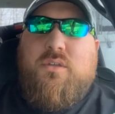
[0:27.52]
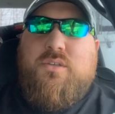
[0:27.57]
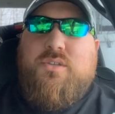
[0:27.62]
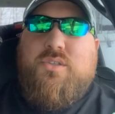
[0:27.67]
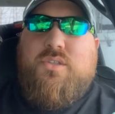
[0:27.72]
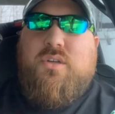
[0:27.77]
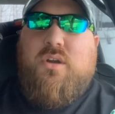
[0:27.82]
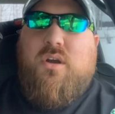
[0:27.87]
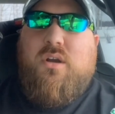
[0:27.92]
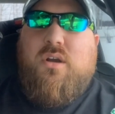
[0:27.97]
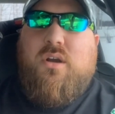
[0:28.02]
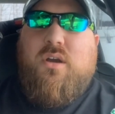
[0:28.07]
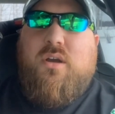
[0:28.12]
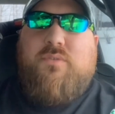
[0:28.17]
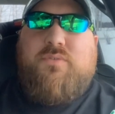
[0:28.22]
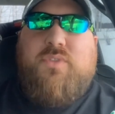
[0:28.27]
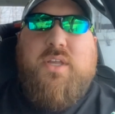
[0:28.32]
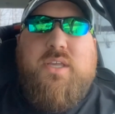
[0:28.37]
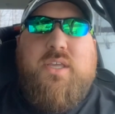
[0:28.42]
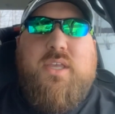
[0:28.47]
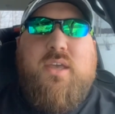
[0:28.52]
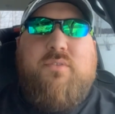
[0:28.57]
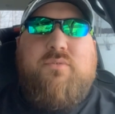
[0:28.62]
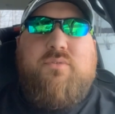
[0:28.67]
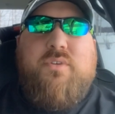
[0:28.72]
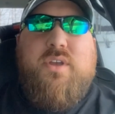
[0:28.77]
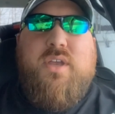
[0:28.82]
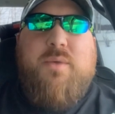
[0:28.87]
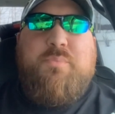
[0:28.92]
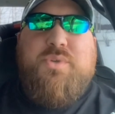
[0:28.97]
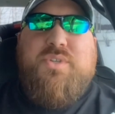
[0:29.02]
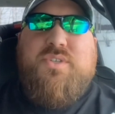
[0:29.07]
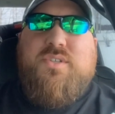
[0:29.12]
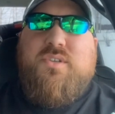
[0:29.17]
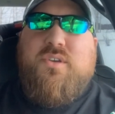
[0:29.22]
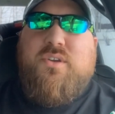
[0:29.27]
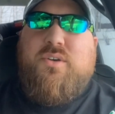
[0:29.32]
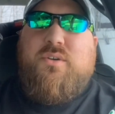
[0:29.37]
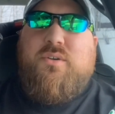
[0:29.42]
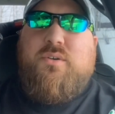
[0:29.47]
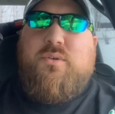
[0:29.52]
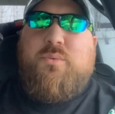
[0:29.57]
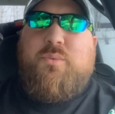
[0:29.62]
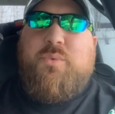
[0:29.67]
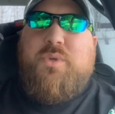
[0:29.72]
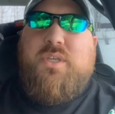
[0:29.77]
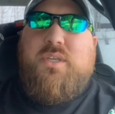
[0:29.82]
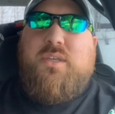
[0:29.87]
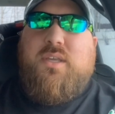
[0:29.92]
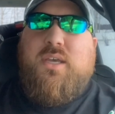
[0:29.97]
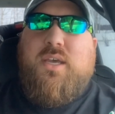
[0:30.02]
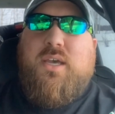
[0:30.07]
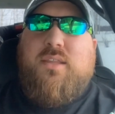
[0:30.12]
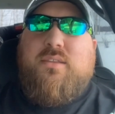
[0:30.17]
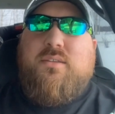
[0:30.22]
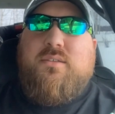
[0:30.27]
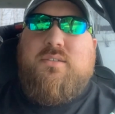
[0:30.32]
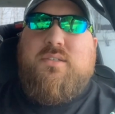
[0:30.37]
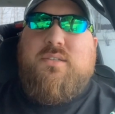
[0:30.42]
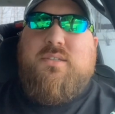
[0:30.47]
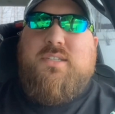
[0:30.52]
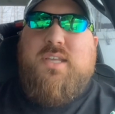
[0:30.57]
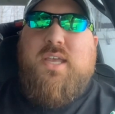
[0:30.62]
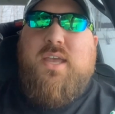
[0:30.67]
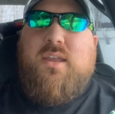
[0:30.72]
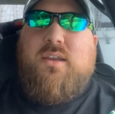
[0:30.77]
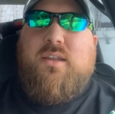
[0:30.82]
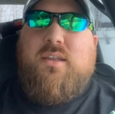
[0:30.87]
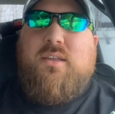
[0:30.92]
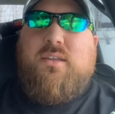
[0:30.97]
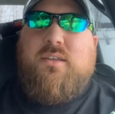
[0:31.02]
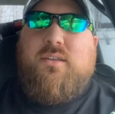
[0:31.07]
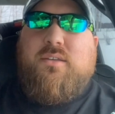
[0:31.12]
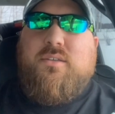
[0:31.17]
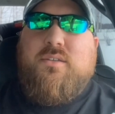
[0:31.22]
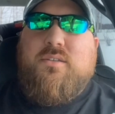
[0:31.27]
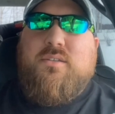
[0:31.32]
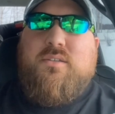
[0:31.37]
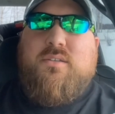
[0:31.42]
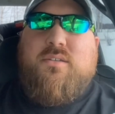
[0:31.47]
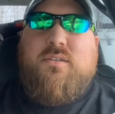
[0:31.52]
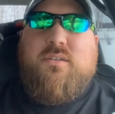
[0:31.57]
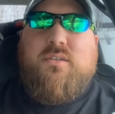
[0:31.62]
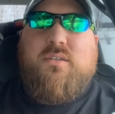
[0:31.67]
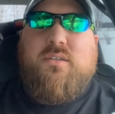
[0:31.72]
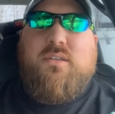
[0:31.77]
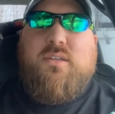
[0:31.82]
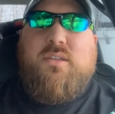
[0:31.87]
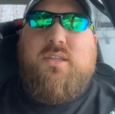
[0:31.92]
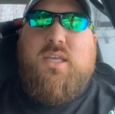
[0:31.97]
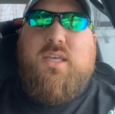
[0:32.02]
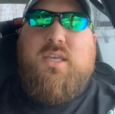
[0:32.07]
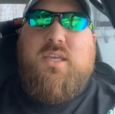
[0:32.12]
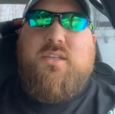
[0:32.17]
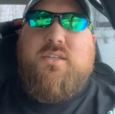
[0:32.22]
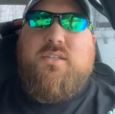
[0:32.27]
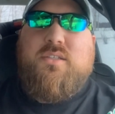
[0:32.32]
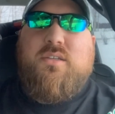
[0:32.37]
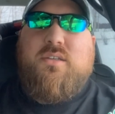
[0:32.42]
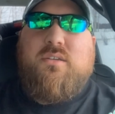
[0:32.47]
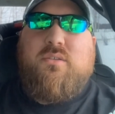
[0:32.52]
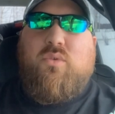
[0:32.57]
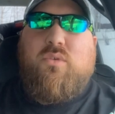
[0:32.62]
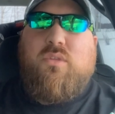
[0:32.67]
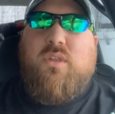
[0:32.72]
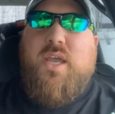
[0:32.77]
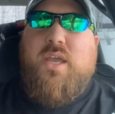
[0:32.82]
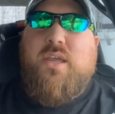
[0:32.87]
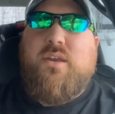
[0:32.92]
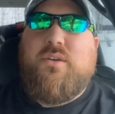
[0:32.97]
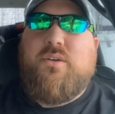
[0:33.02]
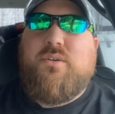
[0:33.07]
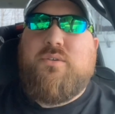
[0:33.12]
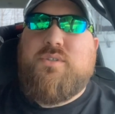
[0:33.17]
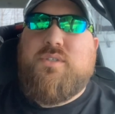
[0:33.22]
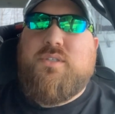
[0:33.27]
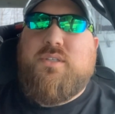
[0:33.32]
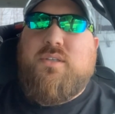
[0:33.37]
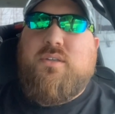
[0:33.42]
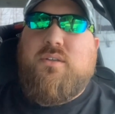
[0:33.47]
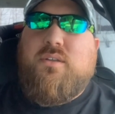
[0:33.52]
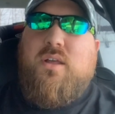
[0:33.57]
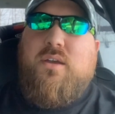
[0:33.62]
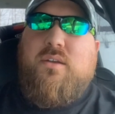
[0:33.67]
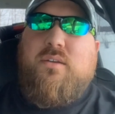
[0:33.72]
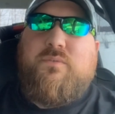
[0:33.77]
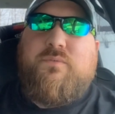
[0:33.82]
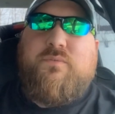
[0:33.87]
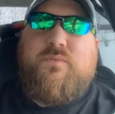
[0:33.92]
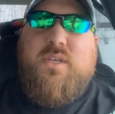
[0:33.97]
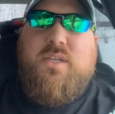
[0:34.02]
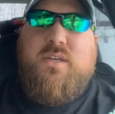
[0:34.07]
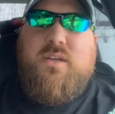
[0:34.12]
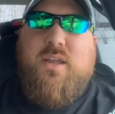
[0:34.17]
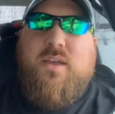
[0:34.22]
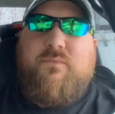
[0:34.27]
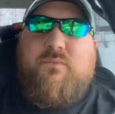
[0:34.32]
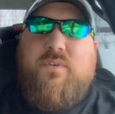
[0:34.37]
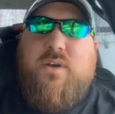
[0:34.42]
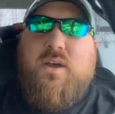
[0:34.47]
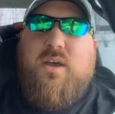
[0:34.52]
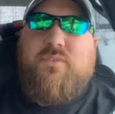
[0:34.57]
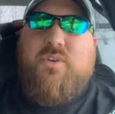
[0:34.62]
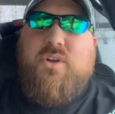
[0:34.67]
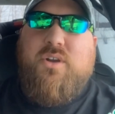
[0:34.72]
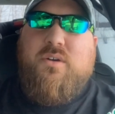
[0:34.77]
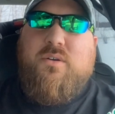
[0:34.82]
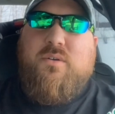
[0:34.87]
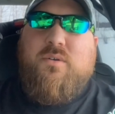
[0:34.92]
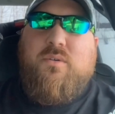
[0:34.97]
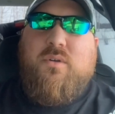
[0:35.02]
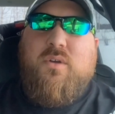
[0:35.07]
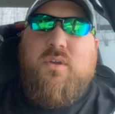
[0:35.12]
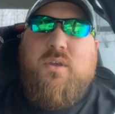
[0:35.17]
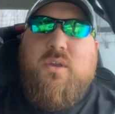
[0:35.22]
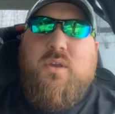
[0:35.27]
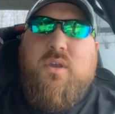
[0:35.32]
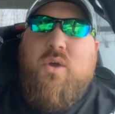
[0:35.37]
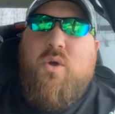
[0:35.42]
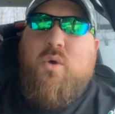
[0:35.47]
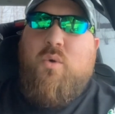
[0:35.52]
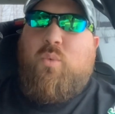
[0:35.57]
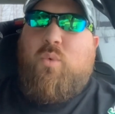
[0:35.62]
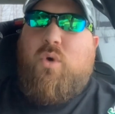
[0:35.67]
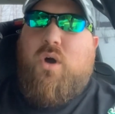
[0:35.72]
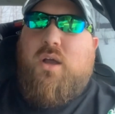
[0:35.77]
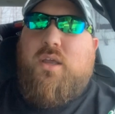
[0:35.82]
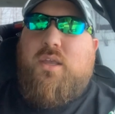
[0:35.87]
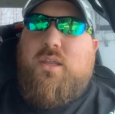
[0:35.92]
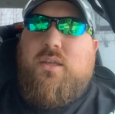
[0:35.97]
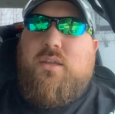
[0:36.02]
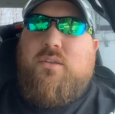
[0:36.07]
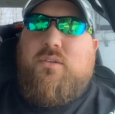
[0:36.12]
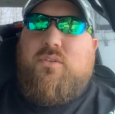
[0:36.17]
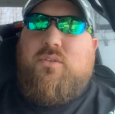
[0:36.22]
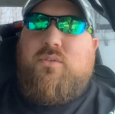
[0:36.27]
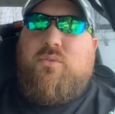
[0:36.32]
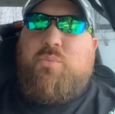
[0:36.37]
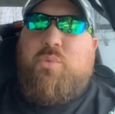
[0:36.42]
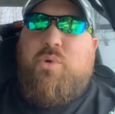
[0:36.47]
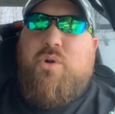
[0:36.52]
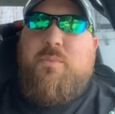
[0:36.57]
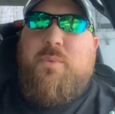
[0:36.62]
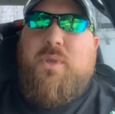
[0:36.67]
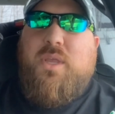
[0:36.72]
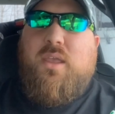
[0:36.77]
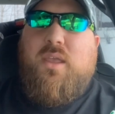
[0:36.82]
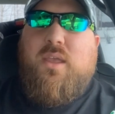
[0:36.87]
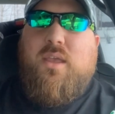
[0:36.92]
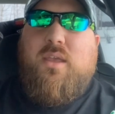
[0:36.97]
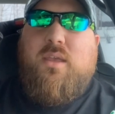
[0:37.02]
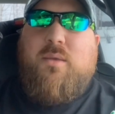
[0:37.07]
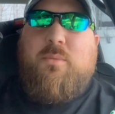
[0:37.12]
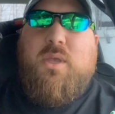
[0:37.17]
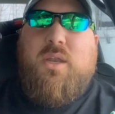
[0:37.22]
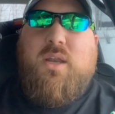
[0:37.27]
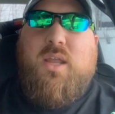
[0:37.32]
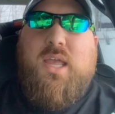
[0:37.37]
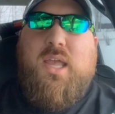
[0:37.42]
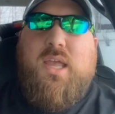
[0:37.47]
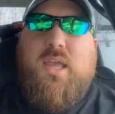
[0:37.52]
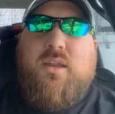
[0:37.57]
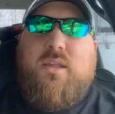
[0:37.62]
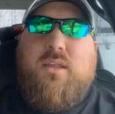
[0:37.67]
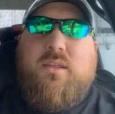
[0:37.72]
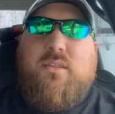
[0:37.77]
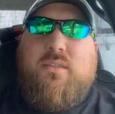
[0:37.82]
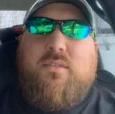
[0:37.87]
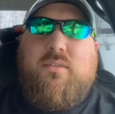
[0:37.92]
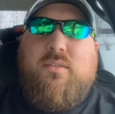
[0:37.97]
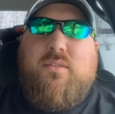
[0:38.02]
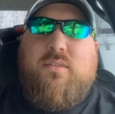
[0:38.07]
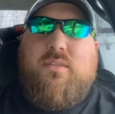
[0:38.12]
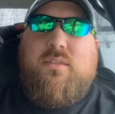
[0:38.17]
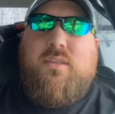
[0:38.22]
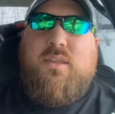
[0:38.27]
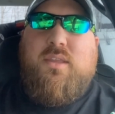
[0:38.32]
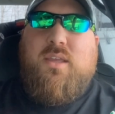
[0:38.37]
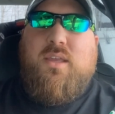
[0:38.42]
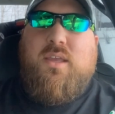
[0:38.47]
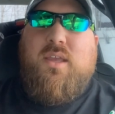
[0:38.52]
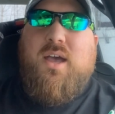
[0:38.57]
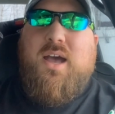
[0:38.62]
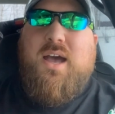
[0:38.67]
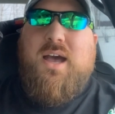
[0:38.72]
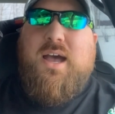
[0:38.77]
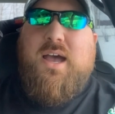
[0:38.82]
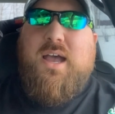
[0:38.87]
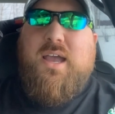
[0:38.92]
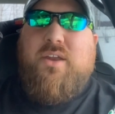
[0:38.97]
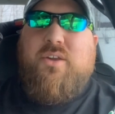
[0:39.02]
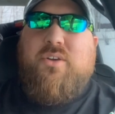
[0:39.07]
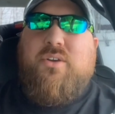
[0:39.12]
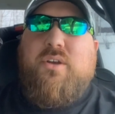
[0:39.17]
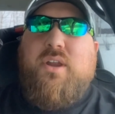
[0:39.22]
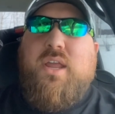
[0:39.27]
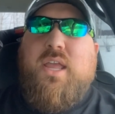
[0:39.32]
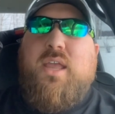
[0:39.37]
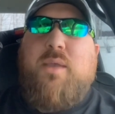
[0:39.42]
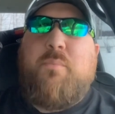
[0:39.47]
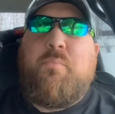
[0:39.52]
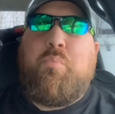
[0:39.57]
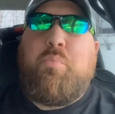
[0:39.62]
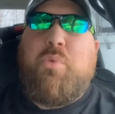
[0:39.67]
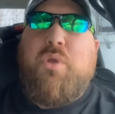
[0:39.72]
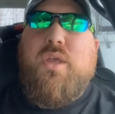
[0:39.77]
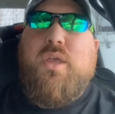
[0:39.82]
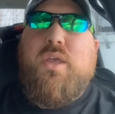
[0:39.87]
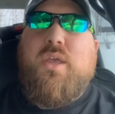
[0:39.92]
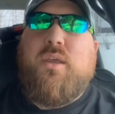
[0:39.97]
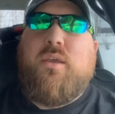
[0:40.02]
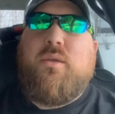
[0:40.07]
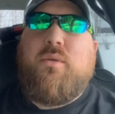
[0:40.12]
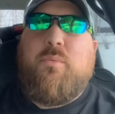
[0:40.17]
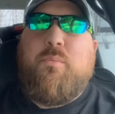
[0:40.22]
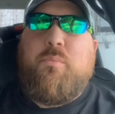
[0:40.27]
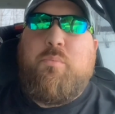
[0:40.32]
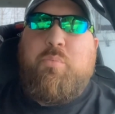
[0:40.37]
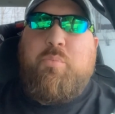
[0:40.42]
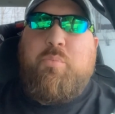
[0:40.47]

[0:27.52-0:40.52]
Starting off like every episode, we got the standings. In the East, Orlando still undefeated at 5-0, walking into Birmingham and handing the Iron a big